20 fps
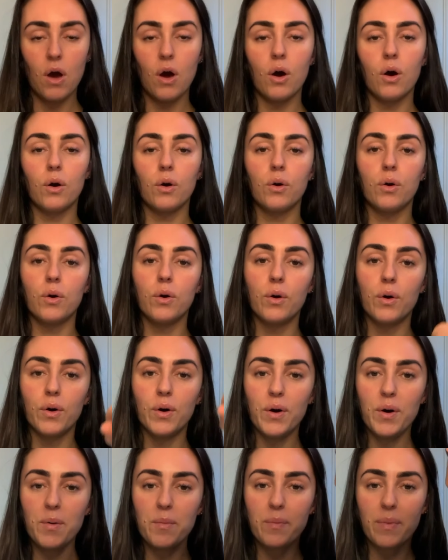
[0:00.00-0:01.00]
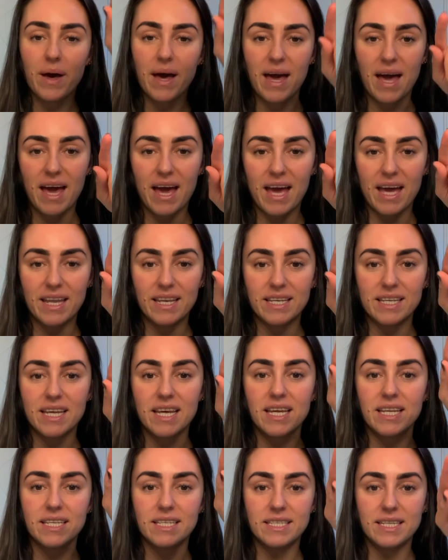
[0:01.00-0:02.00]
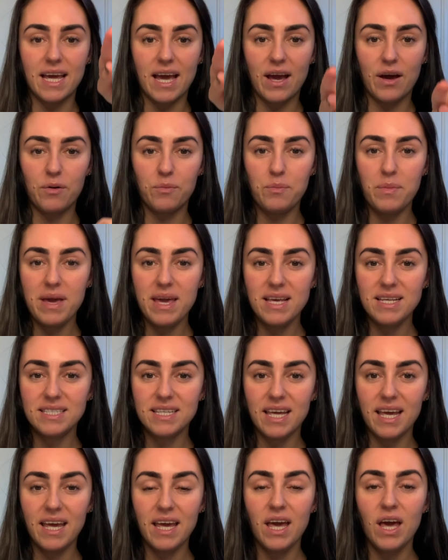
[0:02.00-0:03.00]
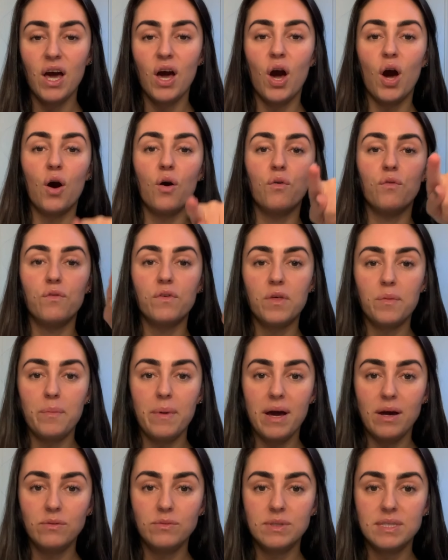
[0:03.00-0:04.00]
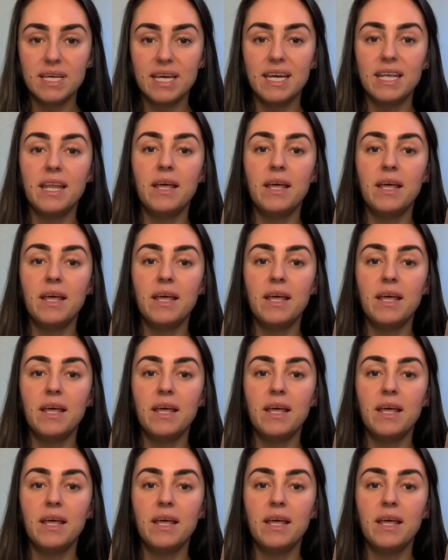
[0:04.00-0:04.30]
Up and down Maisie, over the mountain,